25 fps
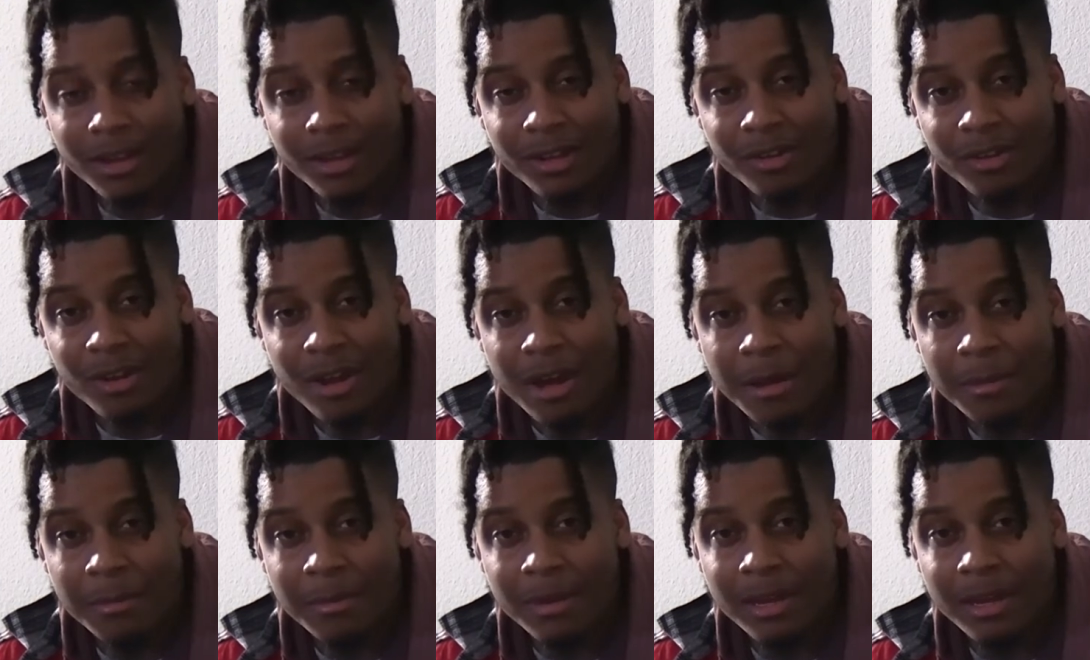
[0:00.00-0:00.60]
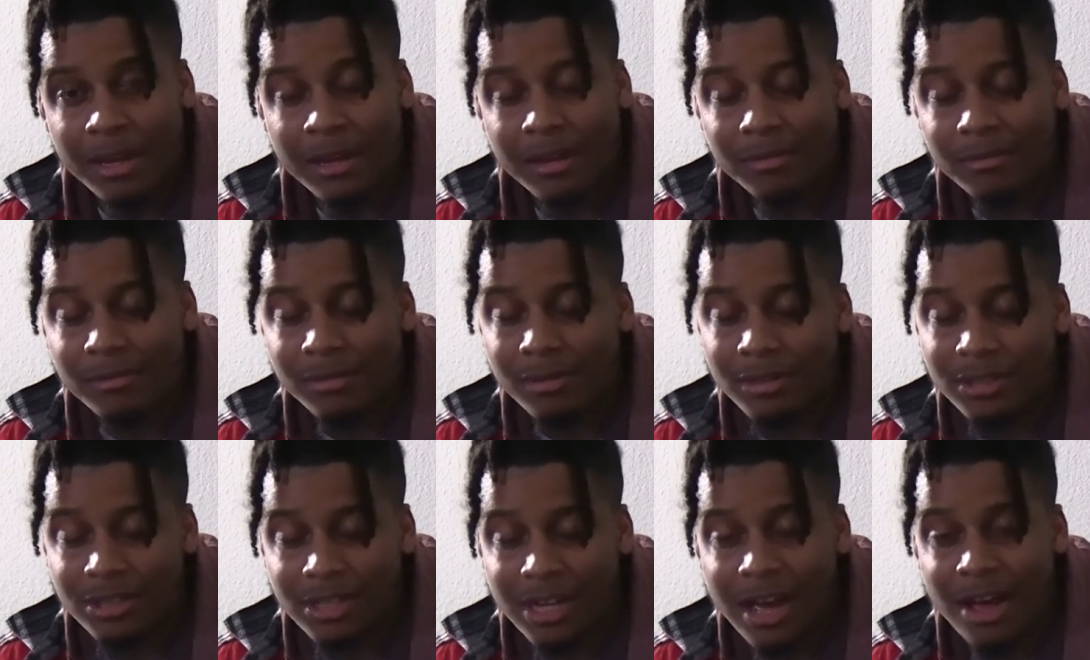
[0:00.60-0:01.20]
You know what I
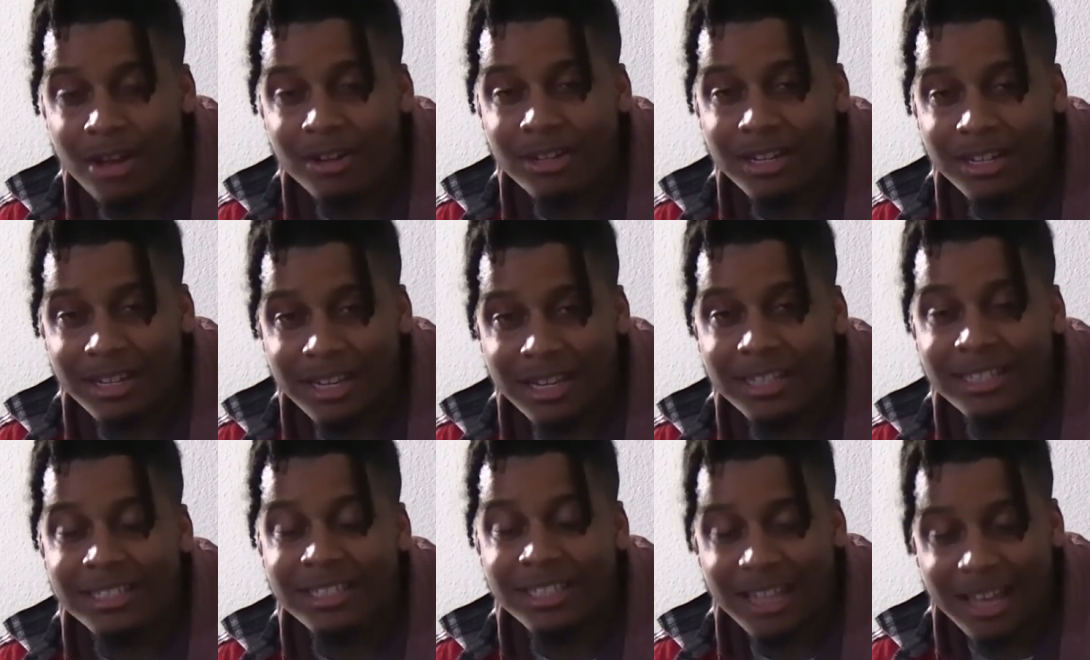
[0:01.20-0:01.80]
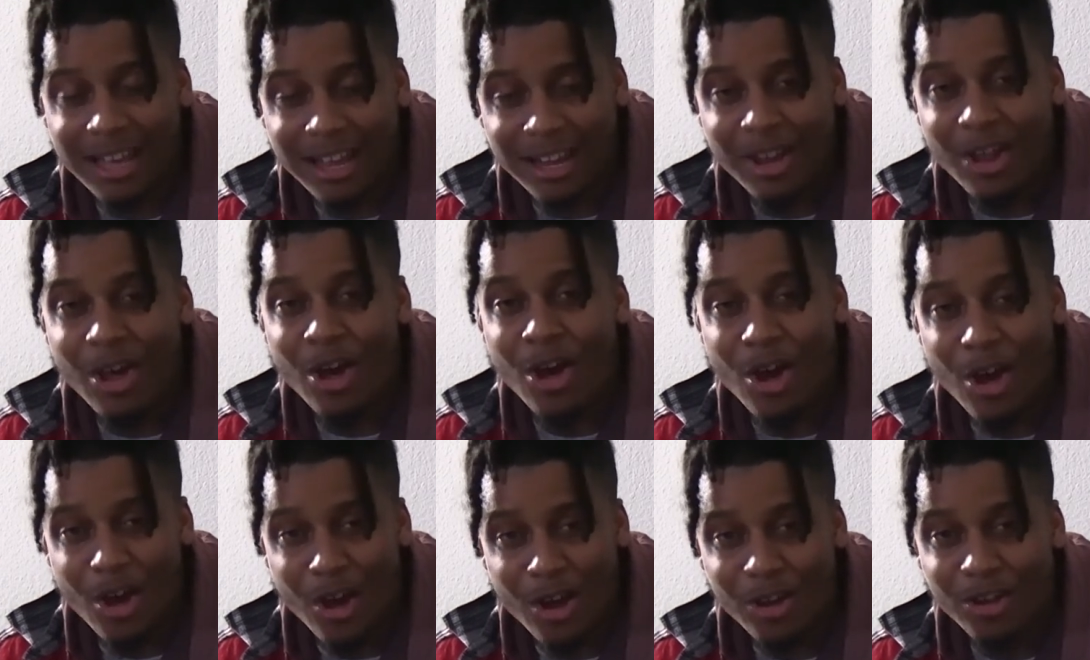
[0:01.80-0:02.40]
mean? Shout out to
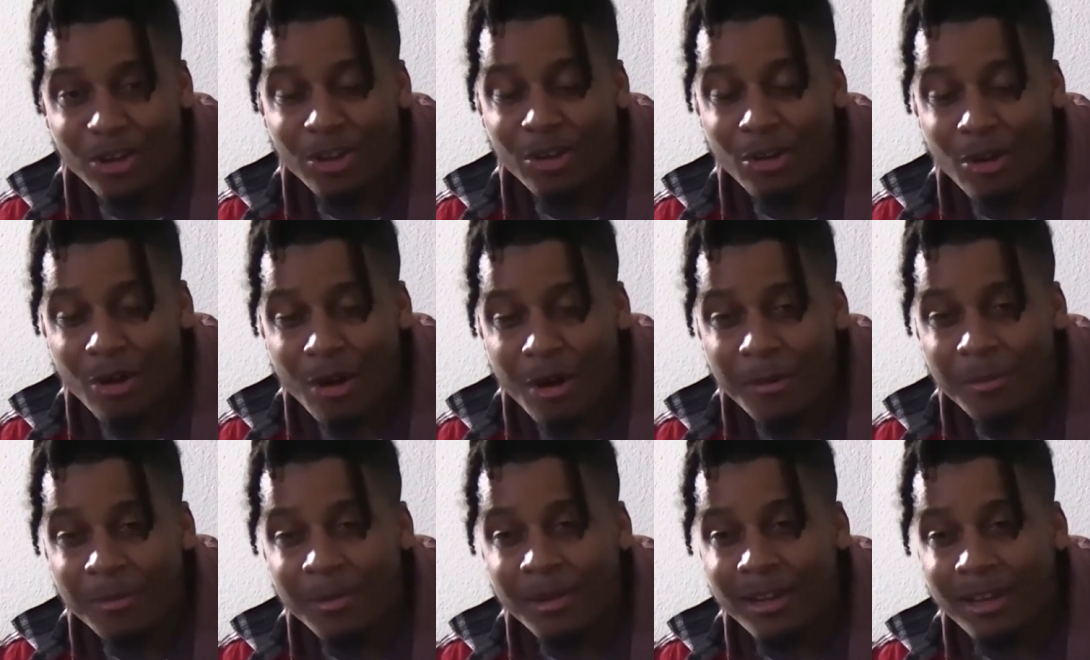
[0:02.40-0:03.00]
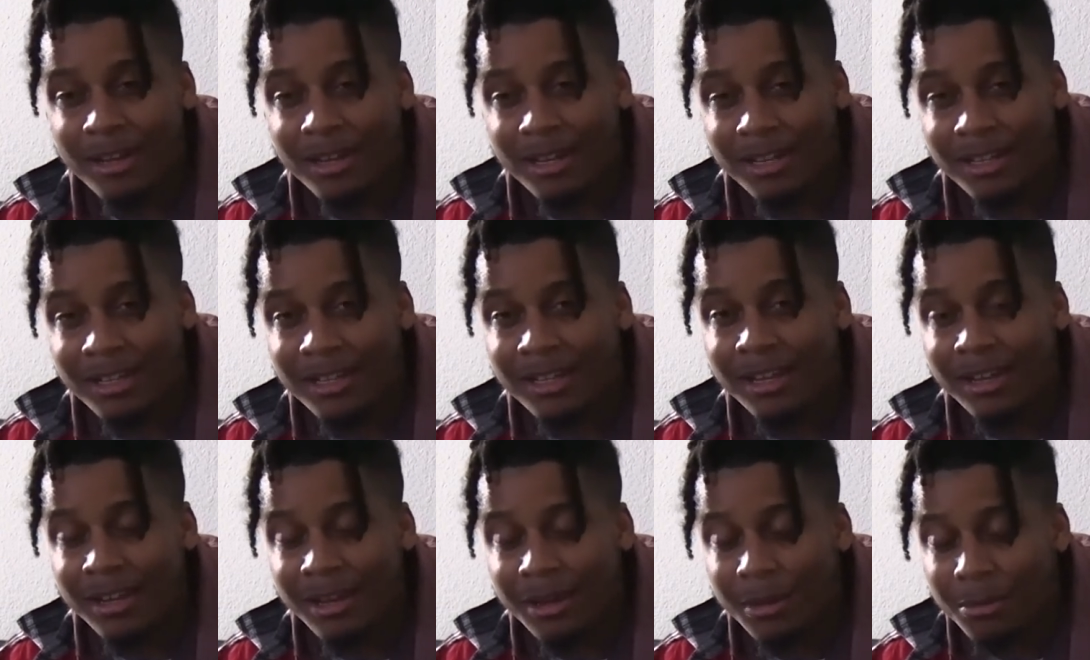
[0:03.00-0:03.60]
DTL you know what I mean?
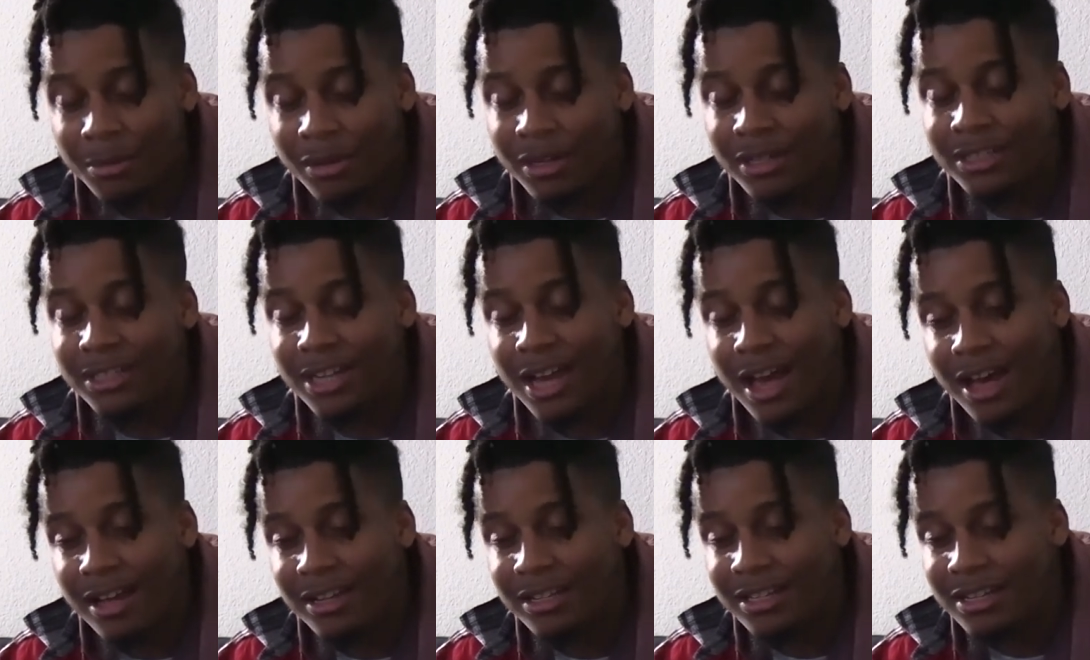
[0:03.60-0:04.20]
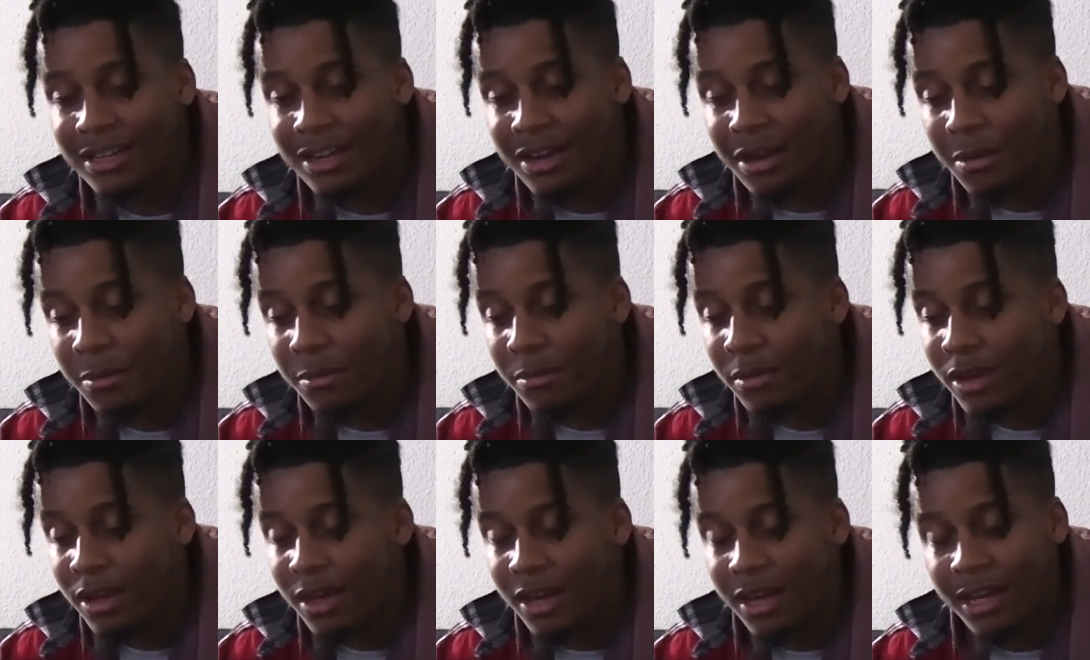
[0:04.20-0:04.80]
Big shout
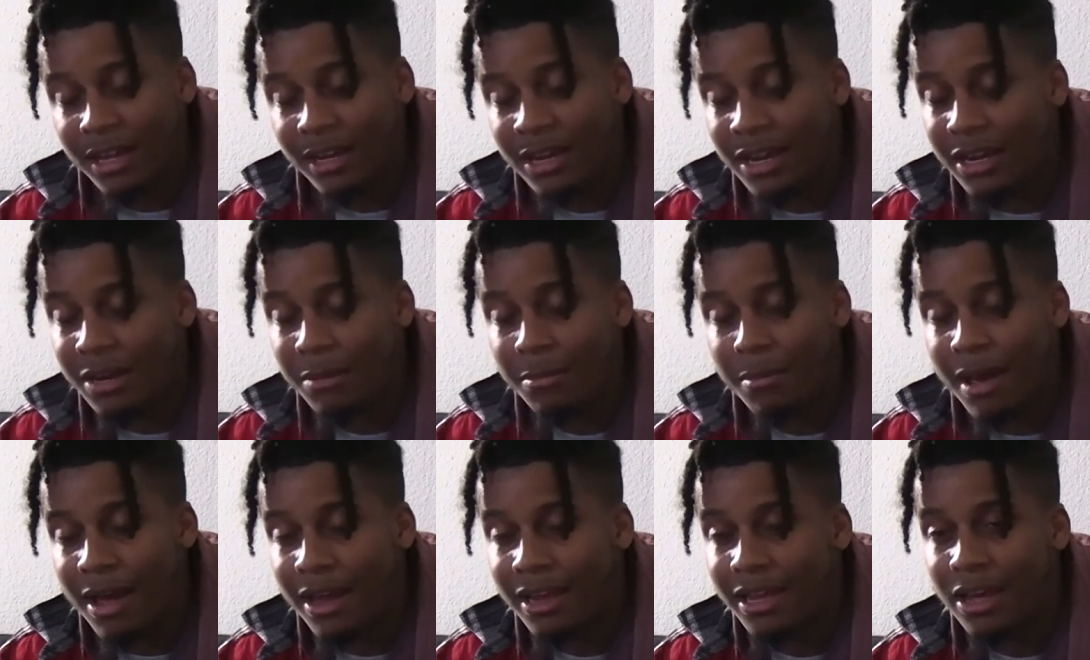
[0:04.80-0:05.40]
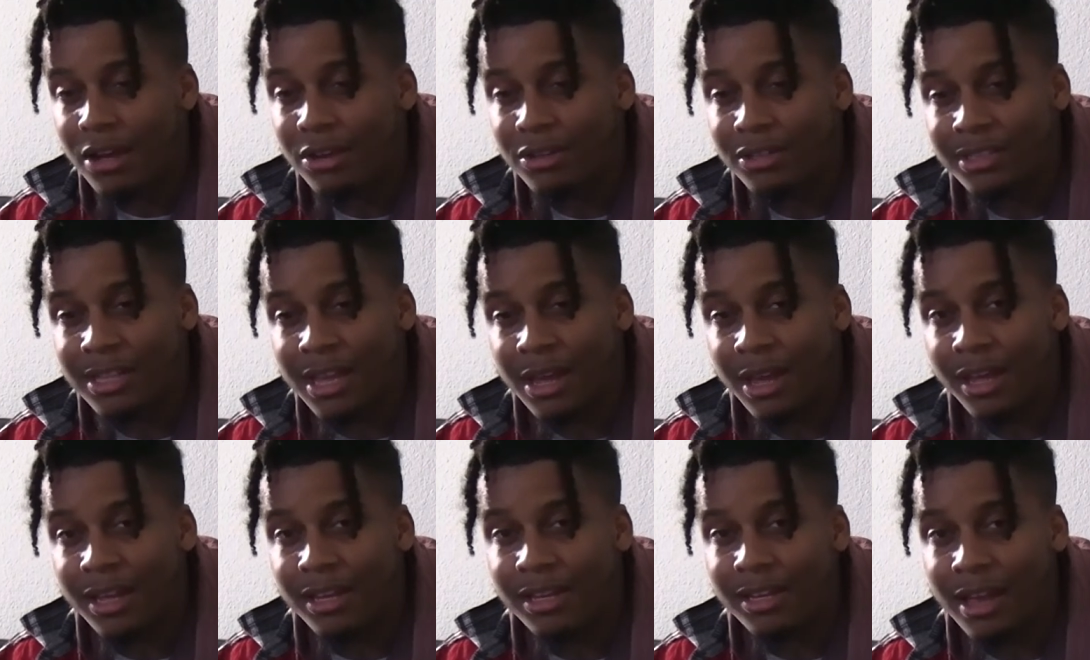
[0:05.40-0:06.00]
out to them. And anybody else
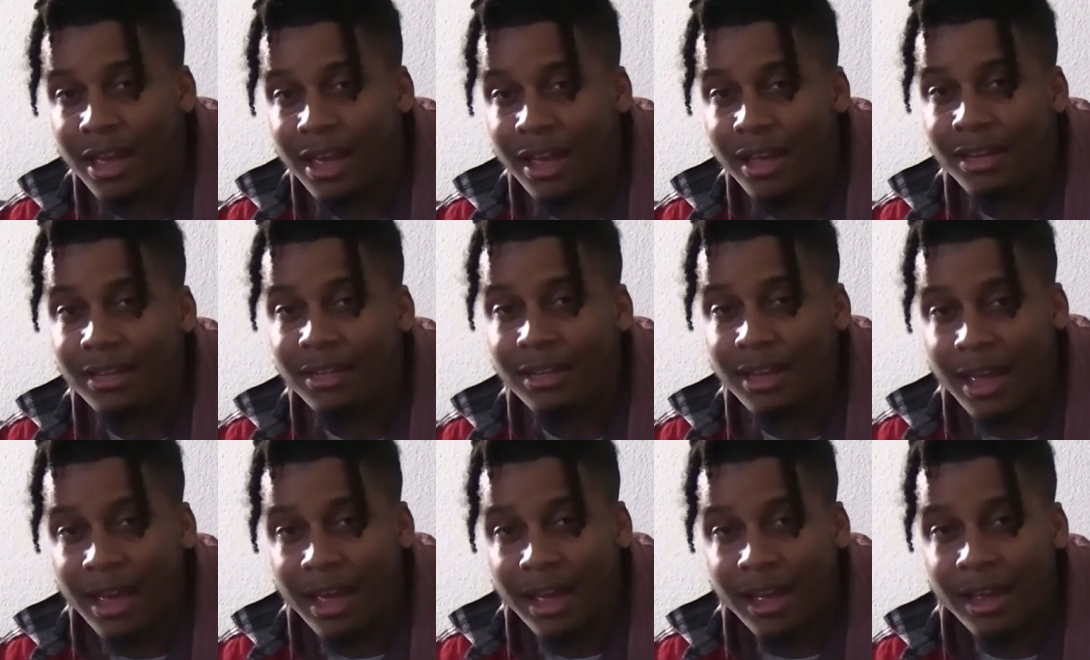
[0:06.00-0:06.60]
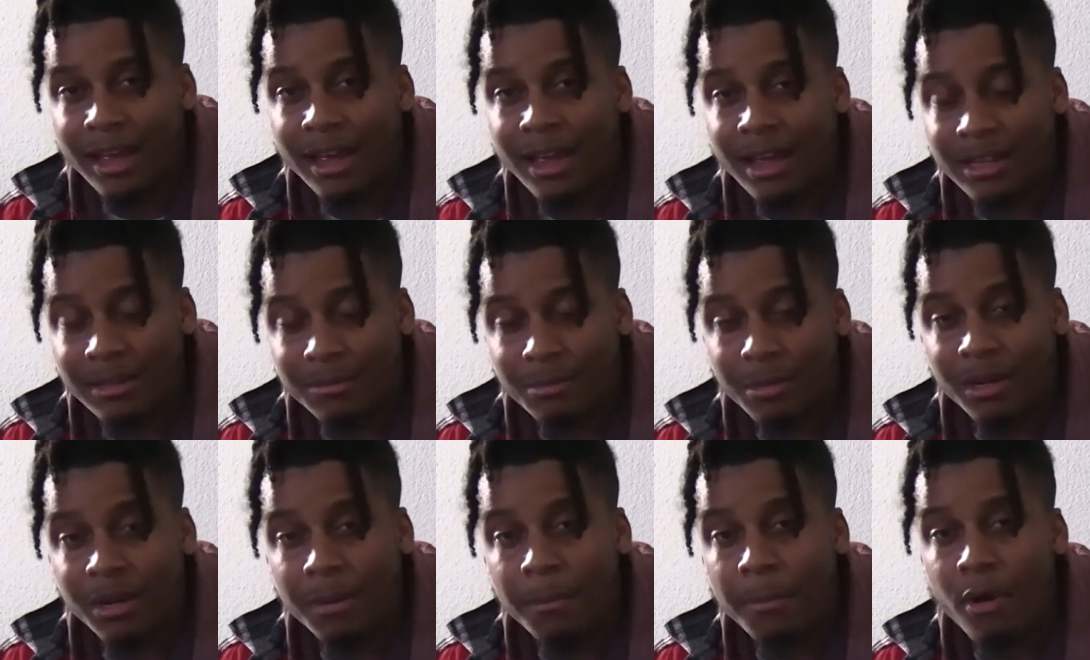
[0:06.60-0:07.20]
that that that
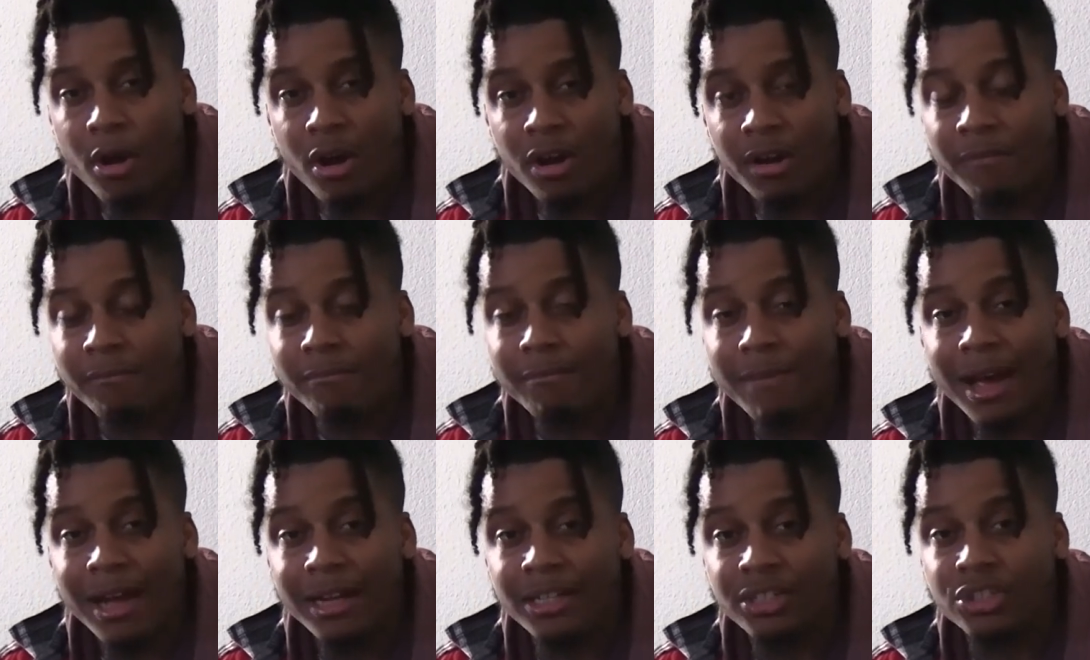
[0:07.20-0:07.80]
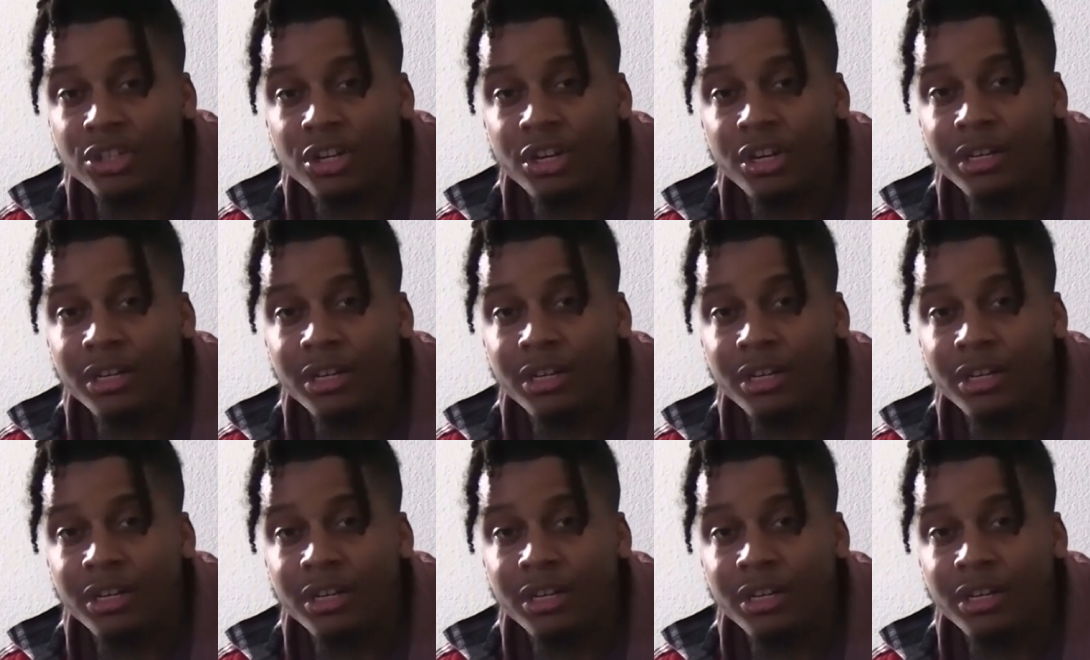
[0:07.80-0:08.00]
is qualified.